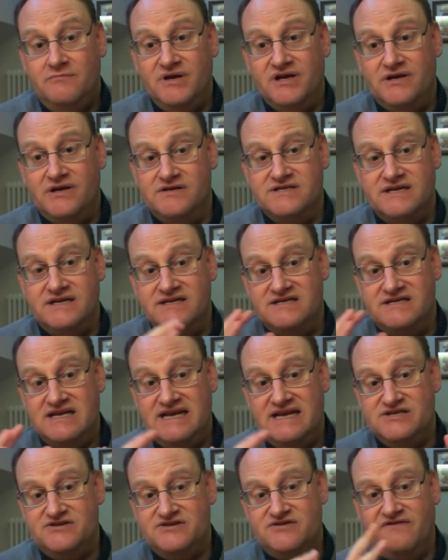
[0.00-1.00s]
because
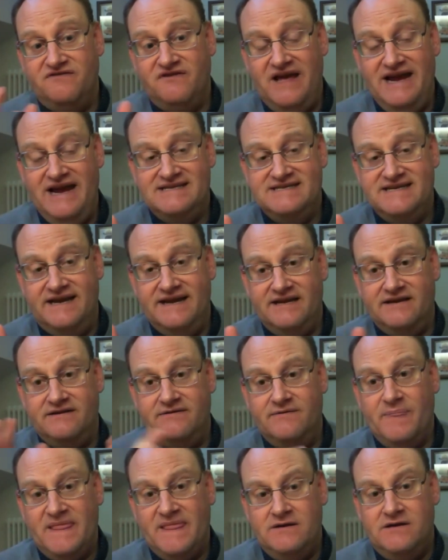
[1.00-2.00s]
it's
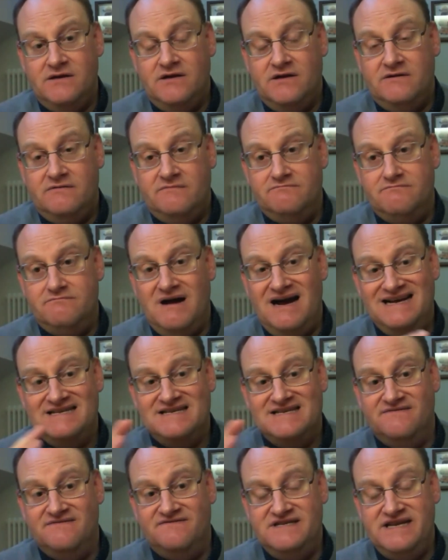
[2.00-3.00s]
reflecting
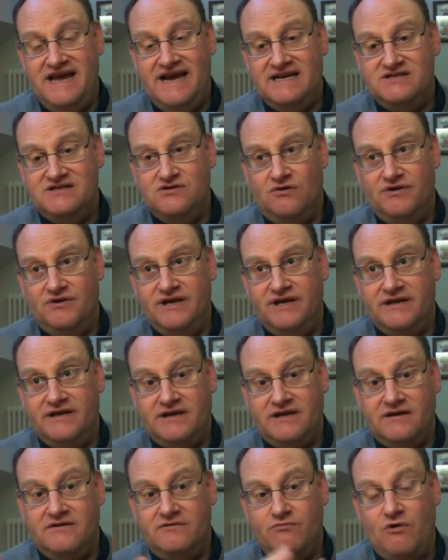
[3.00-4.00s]
massive
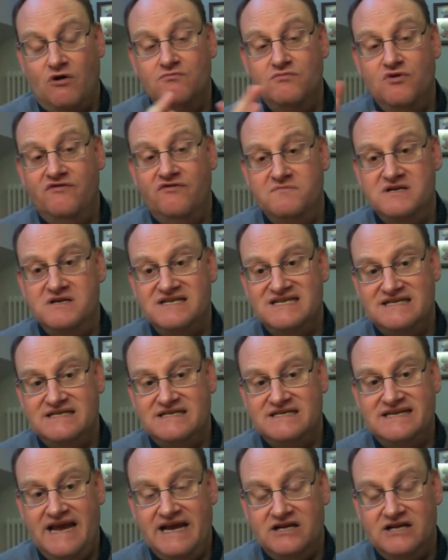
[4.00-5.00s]
movements and
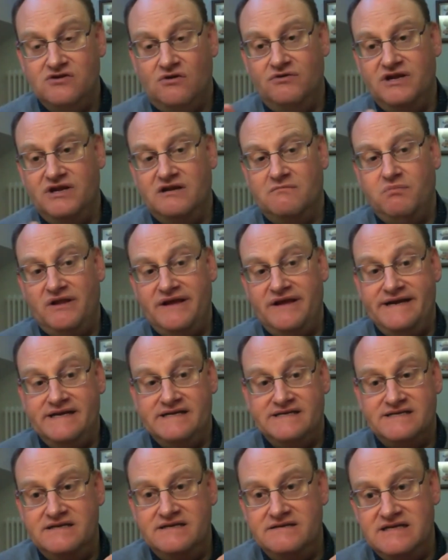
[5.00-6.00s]
tectonic
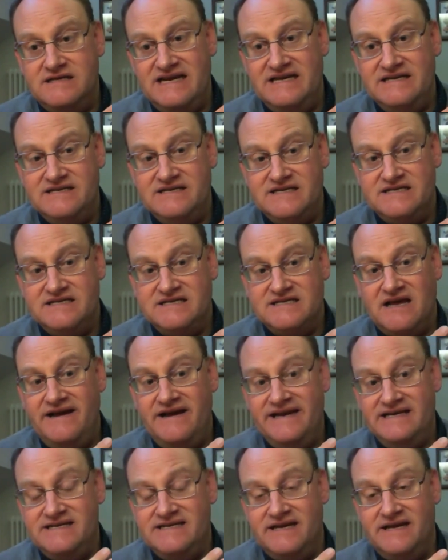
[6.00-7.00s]
plates in
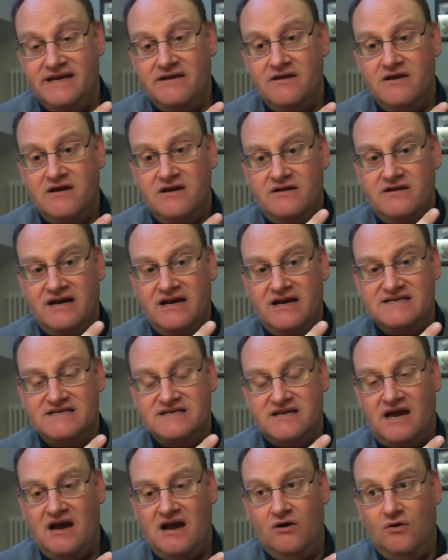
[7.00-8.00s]
society as to
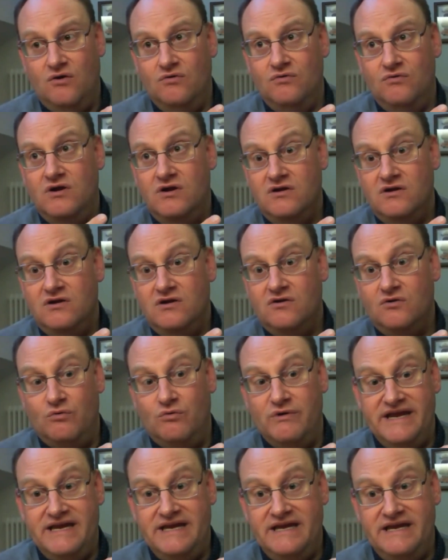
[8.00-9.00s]
how
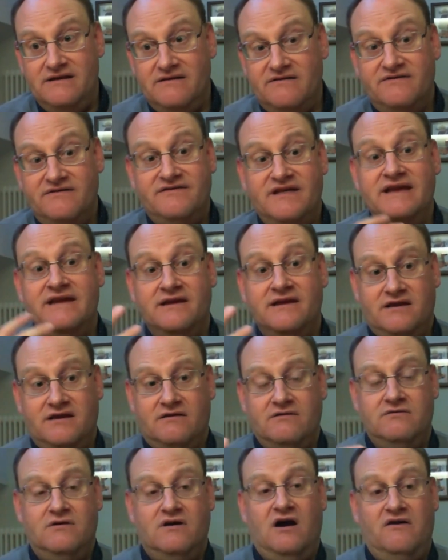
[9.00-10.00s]
we think
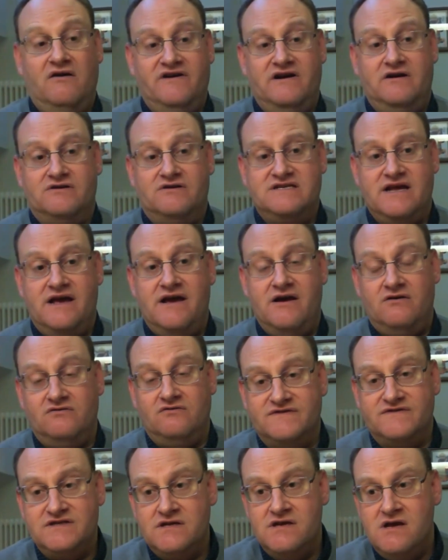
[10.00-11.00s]
of
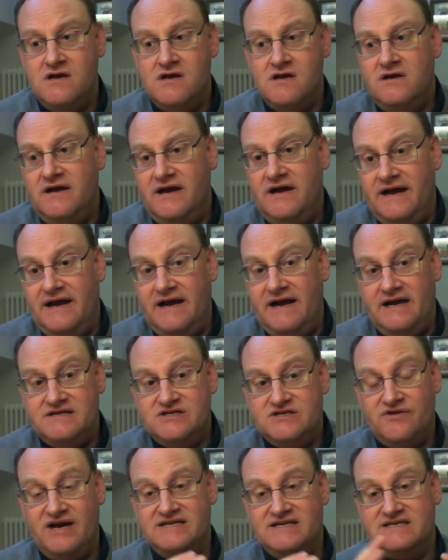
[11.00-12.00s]
ourselves.
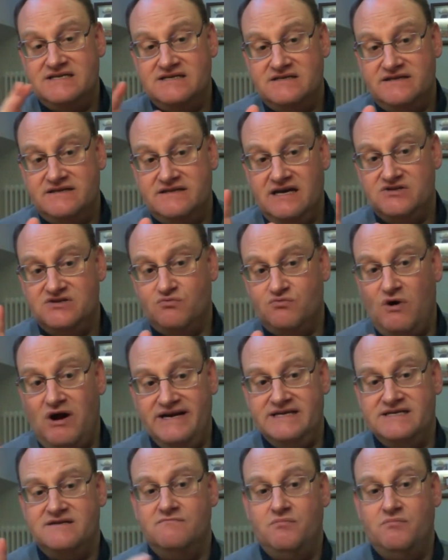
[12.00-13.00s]
So that's why
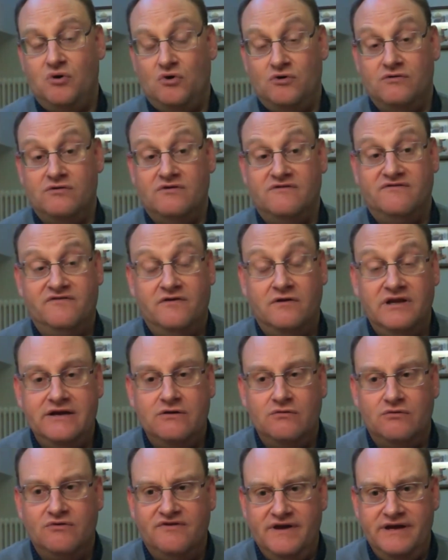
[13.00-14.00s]
it's important for
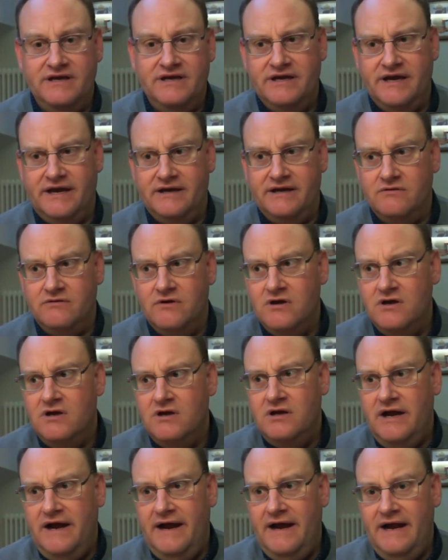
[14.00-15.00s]
legal thinking.
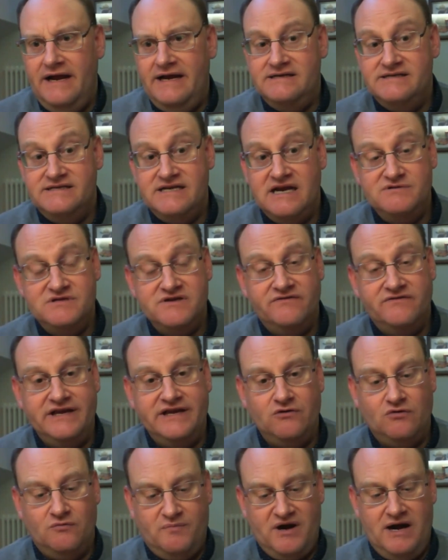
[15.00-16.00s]
In terms of
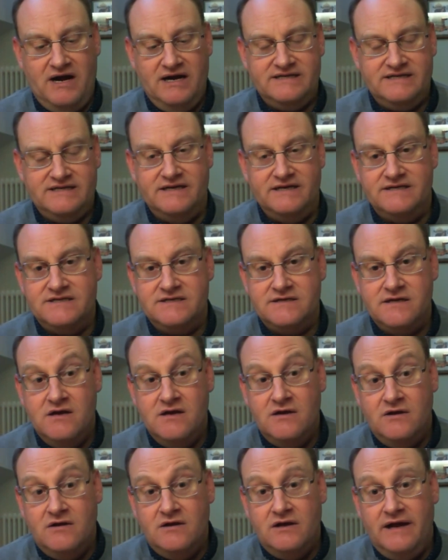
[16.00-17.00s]
legal practice,
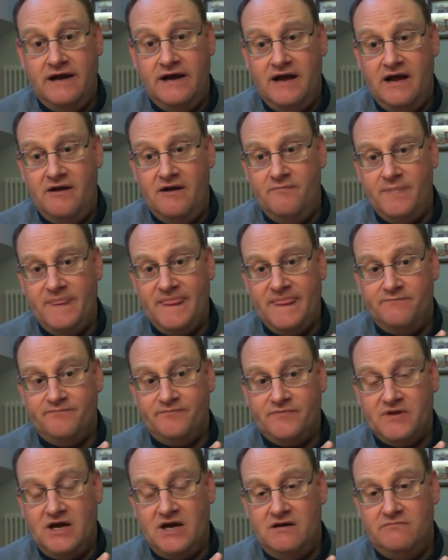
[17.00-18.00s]
like
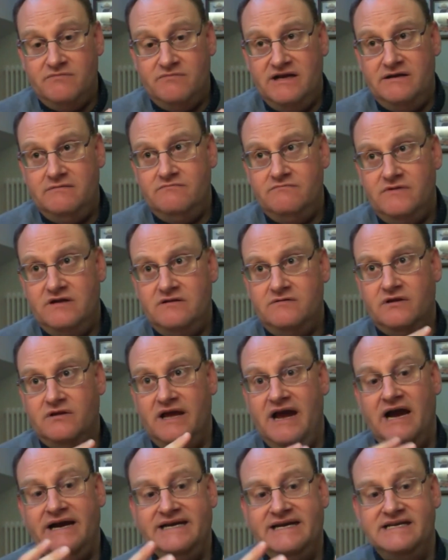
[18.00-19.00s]

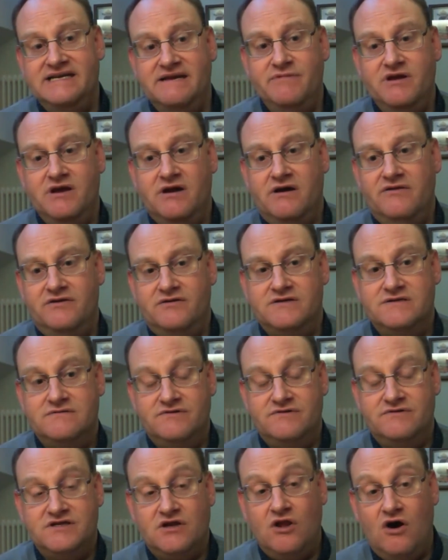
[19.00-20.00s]
academia, there's
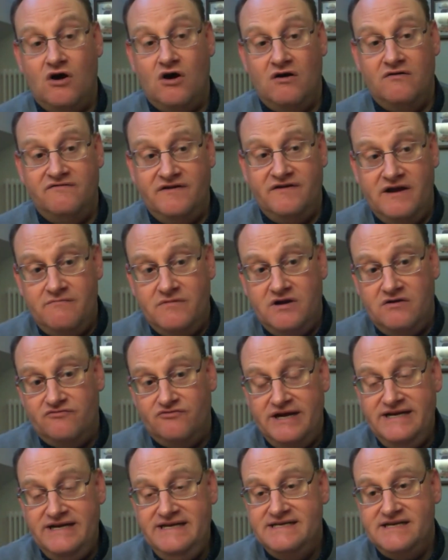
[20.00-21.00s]
a lot of
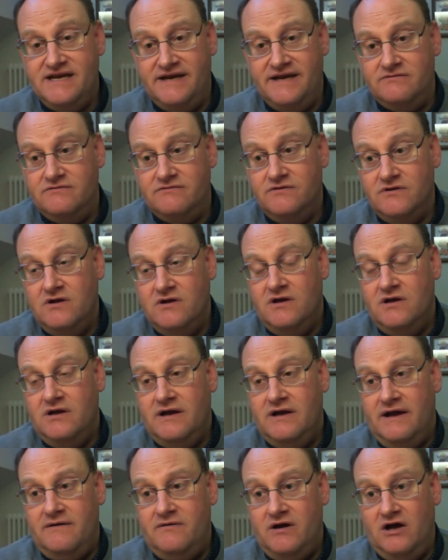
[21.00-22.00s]
writing,
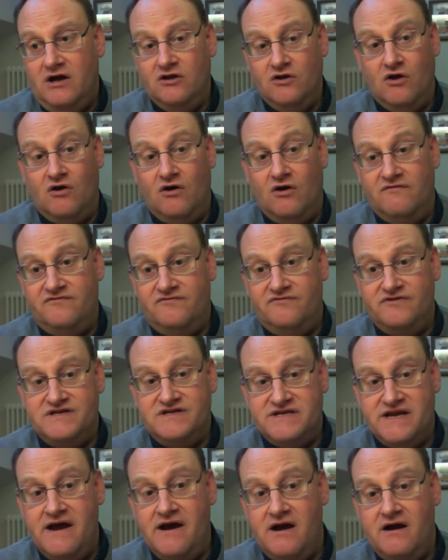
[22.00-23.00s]
a lot of
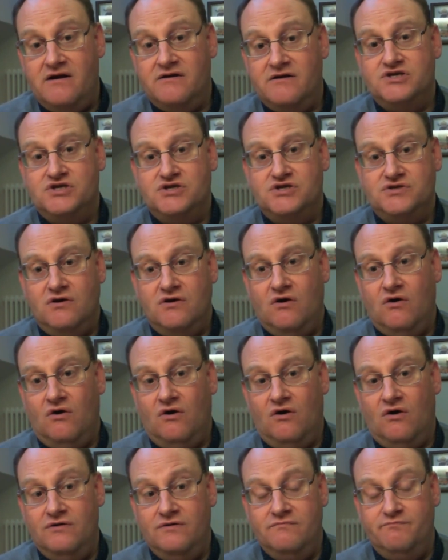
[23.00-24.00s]
research
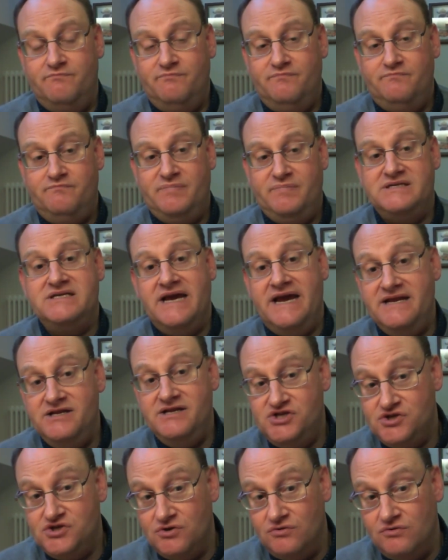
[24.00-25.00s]
on
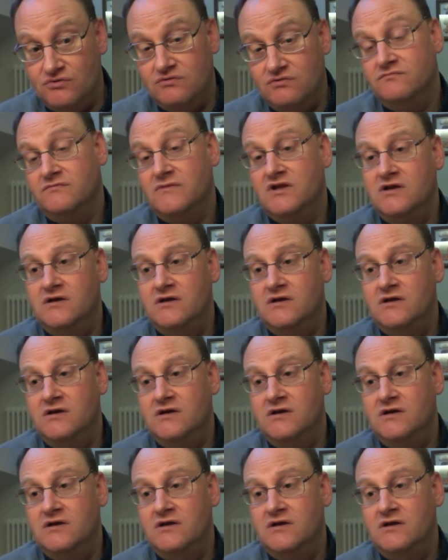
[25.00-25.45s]
potential